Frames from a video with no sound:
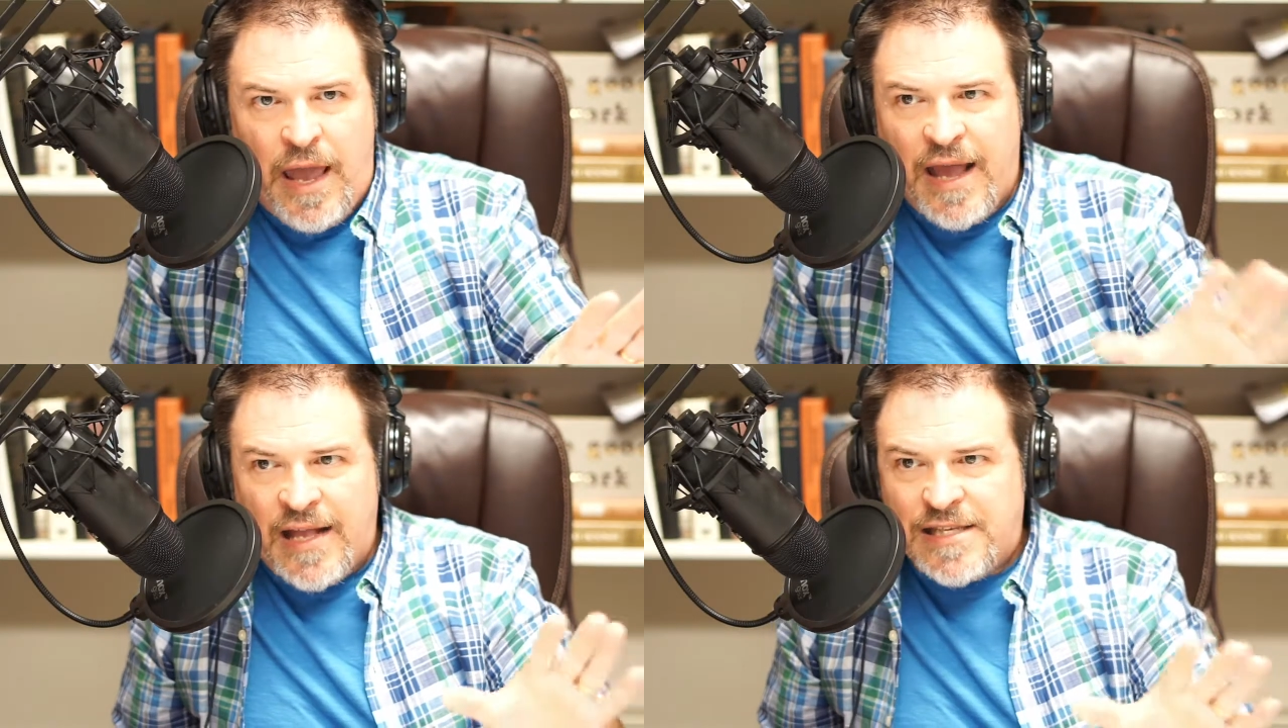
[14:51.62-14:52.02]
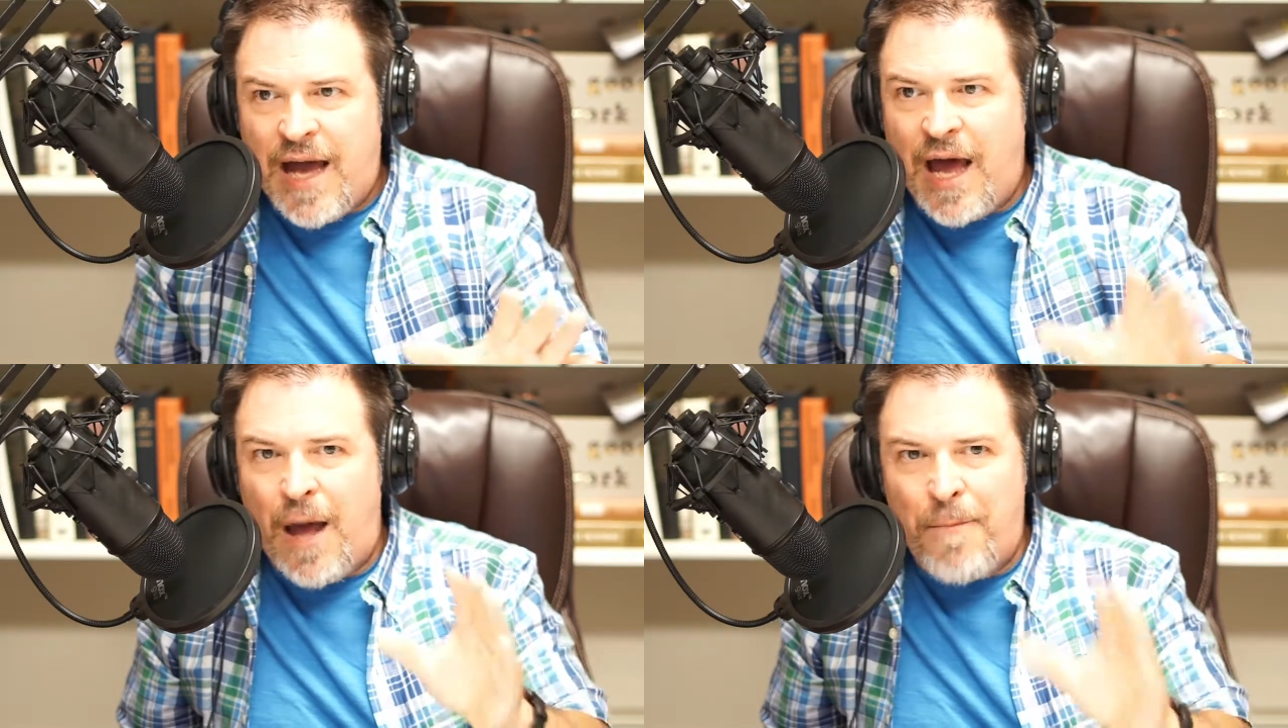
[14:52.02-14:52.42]
It's
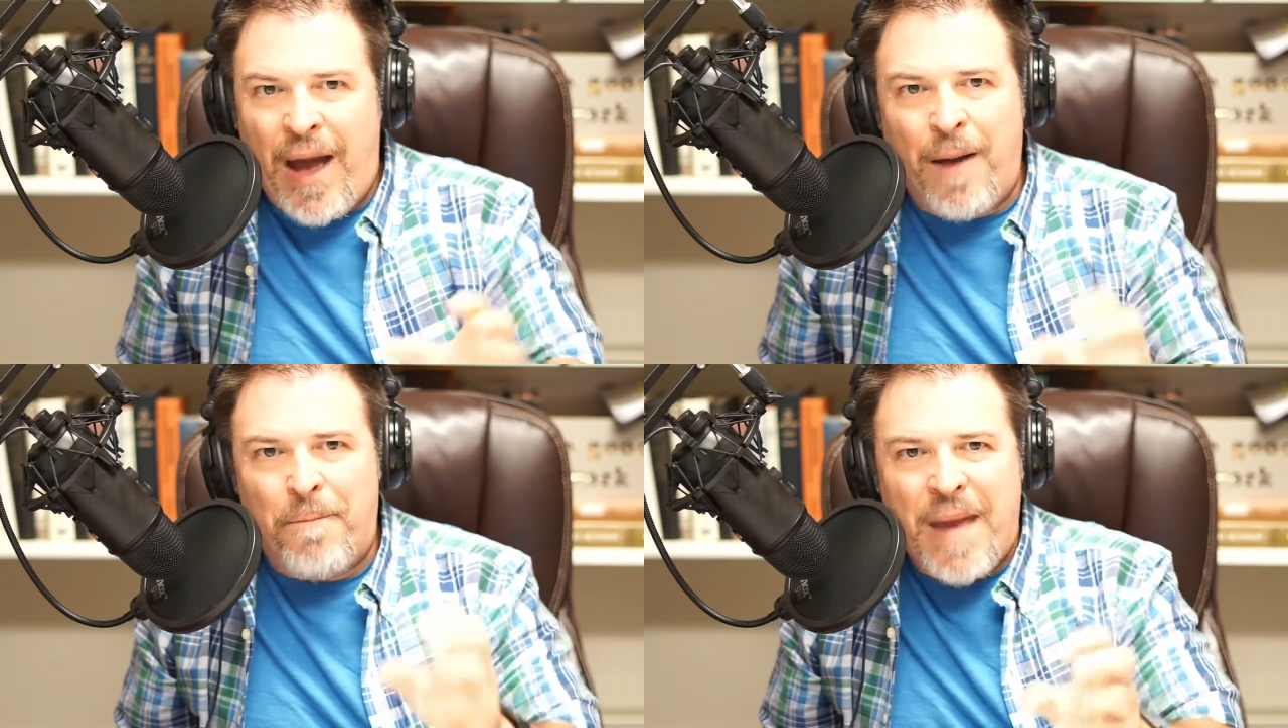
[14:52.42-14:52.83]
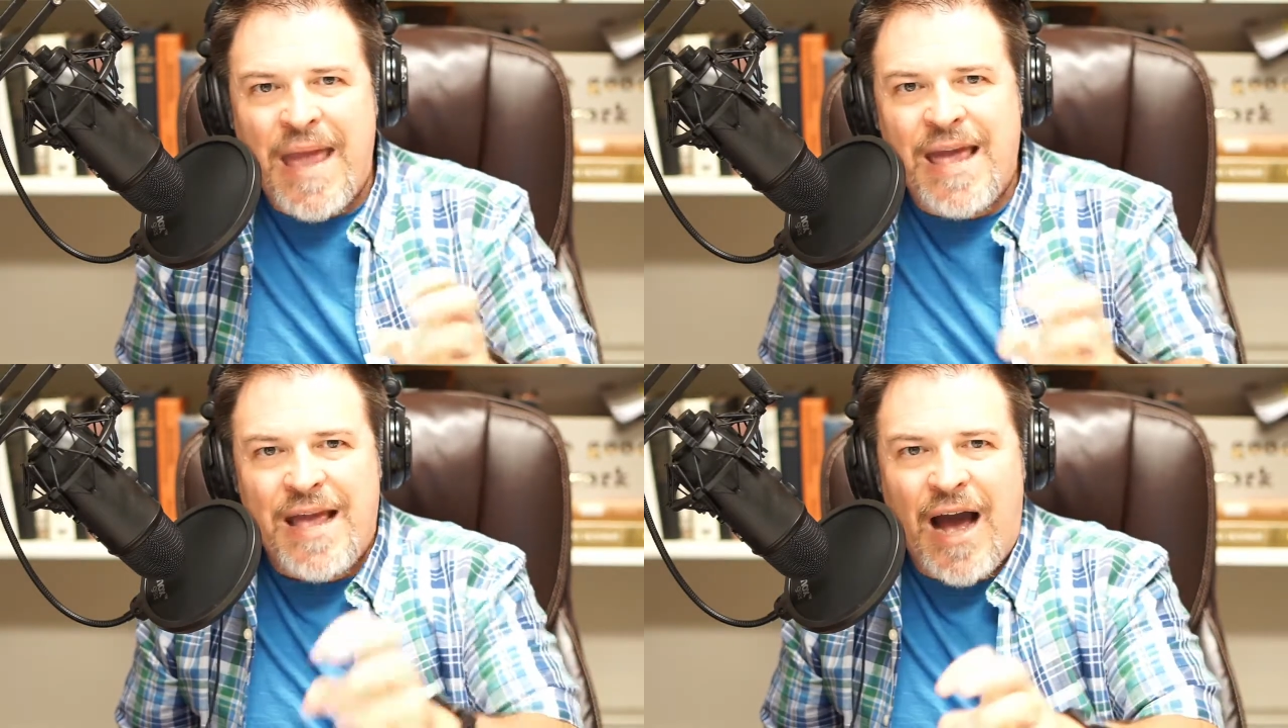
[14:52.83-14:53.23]
not about
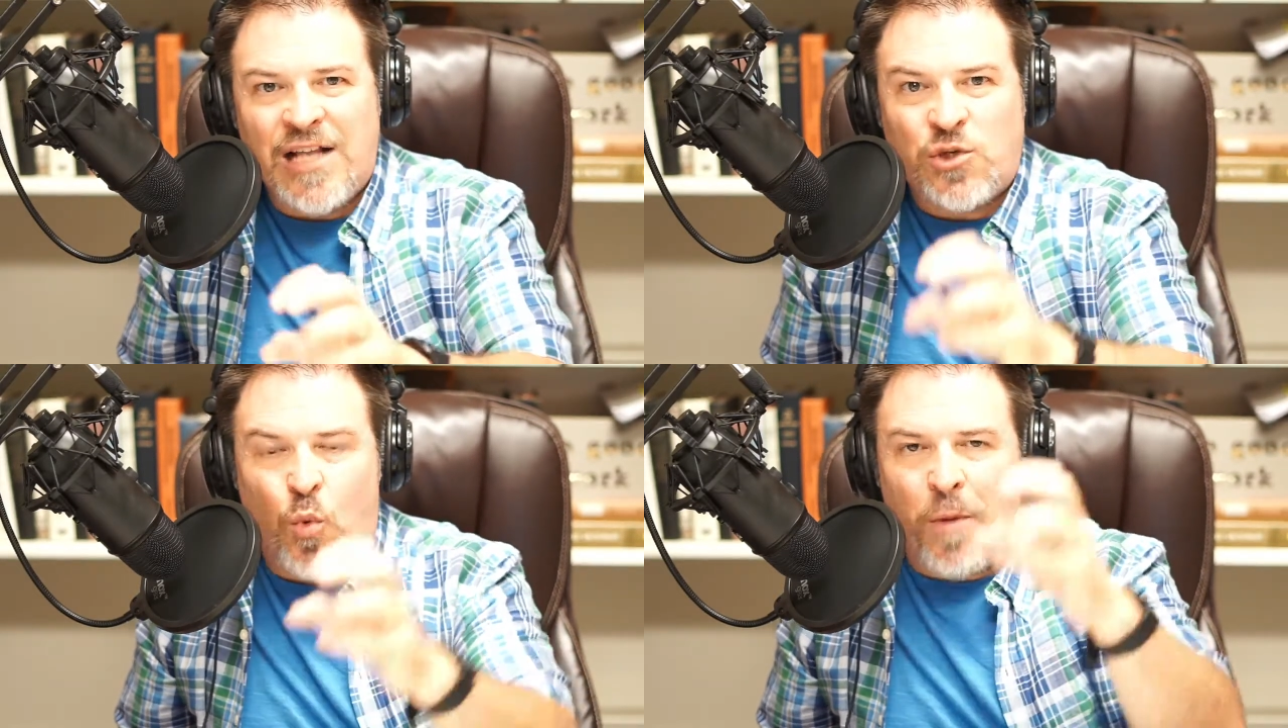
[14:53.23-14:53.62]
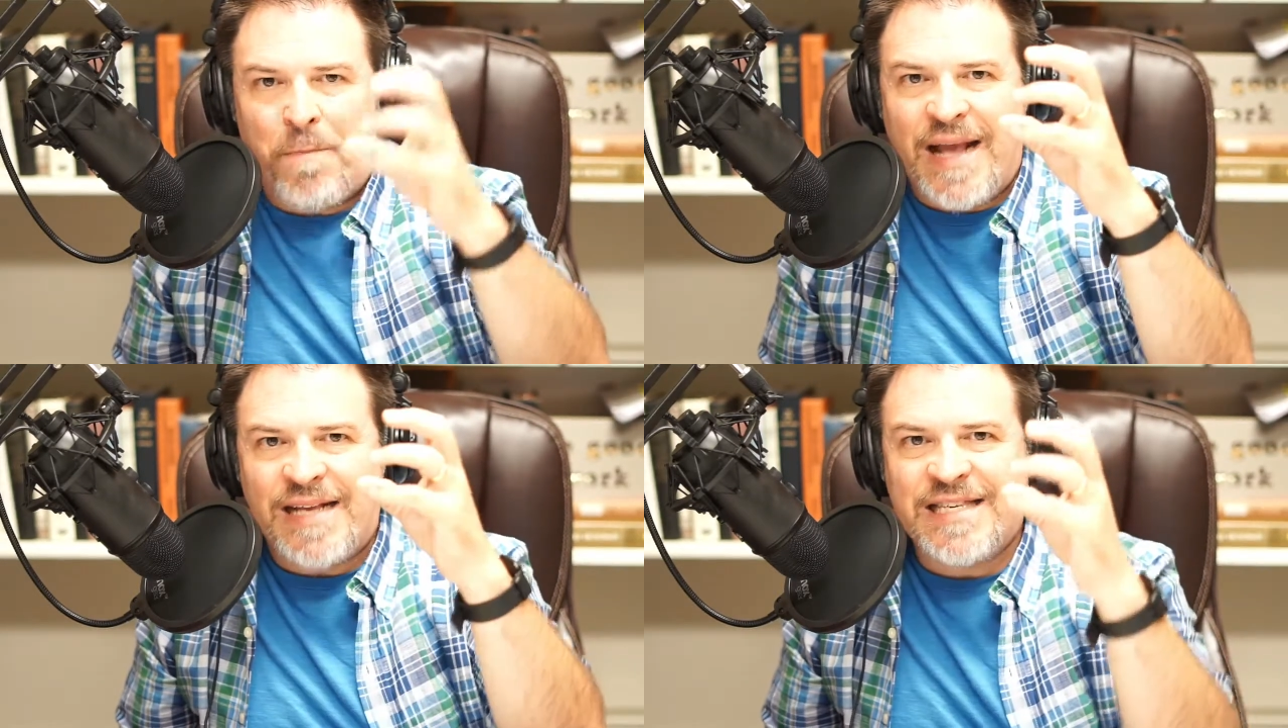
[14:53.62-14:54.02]
making God's
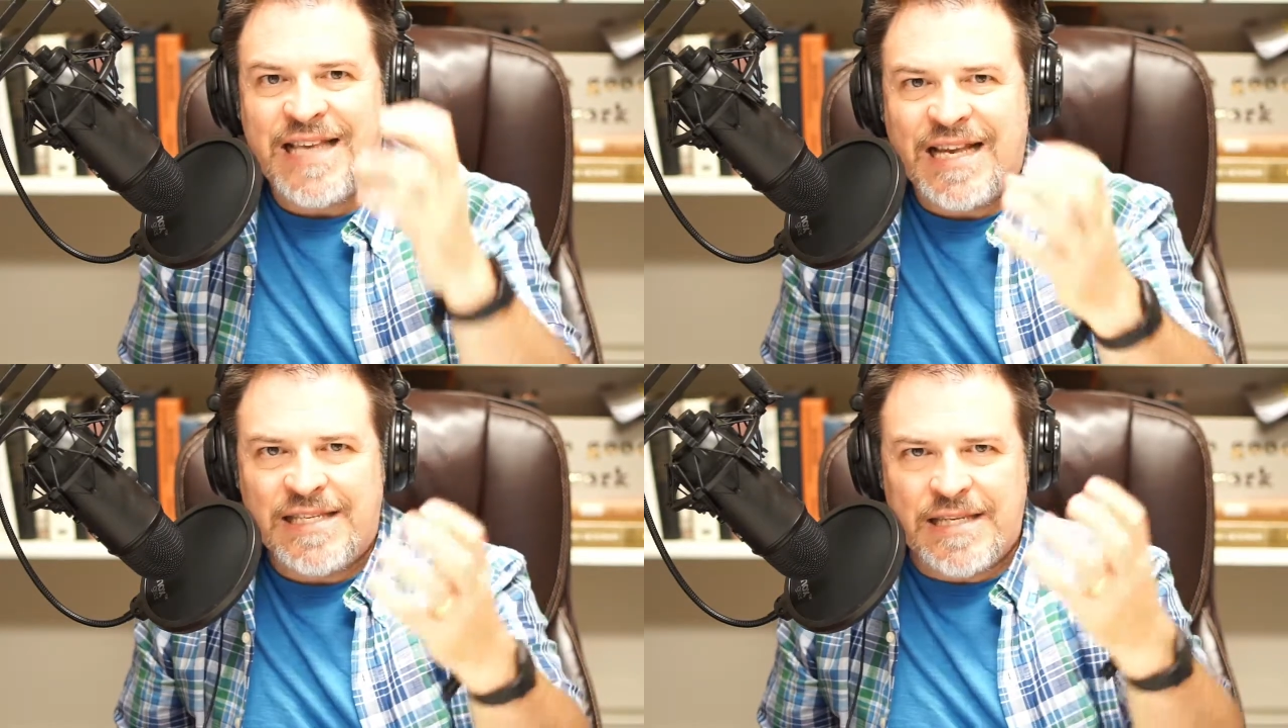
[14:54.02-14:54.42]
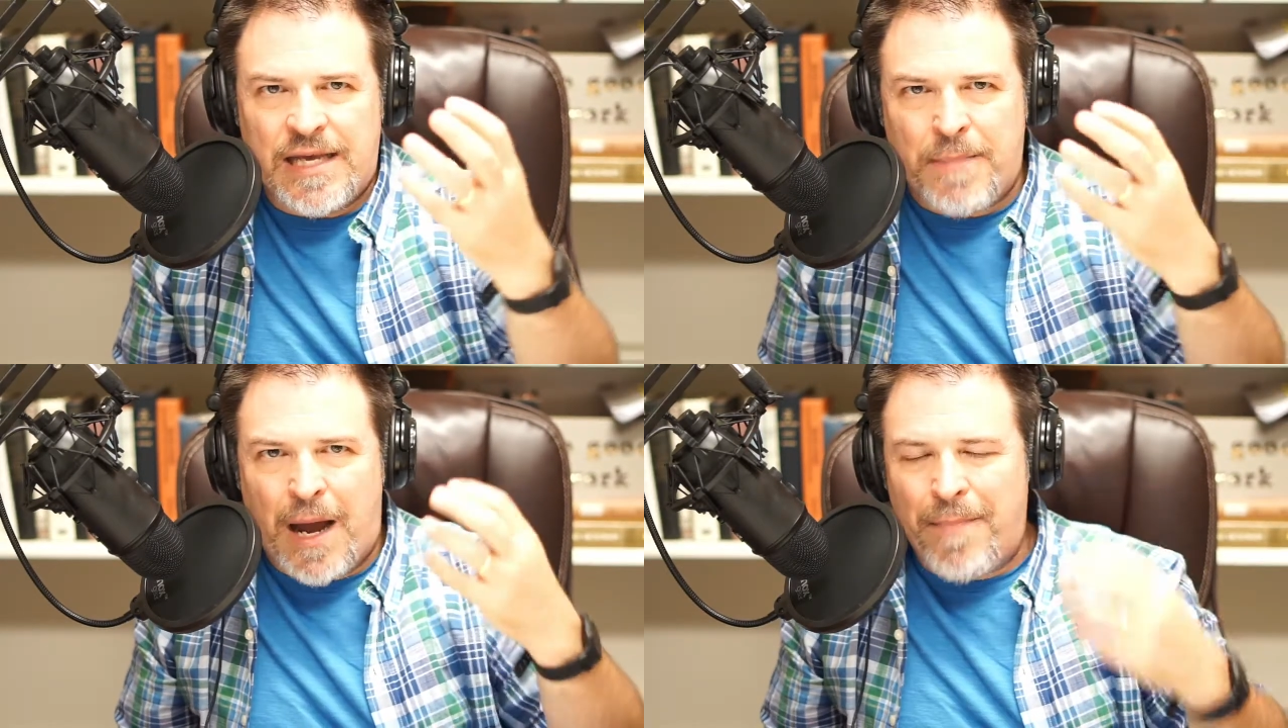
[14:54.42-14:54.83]
word make sense
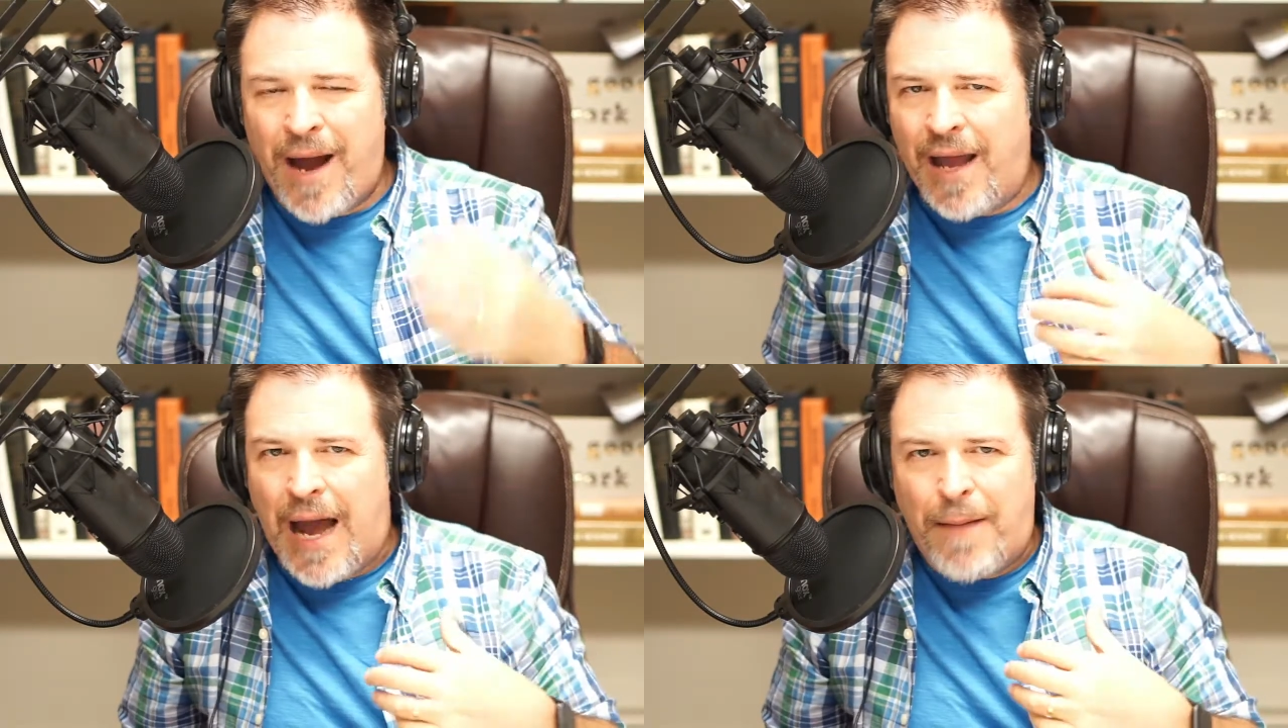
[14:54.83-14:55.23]
in my mind.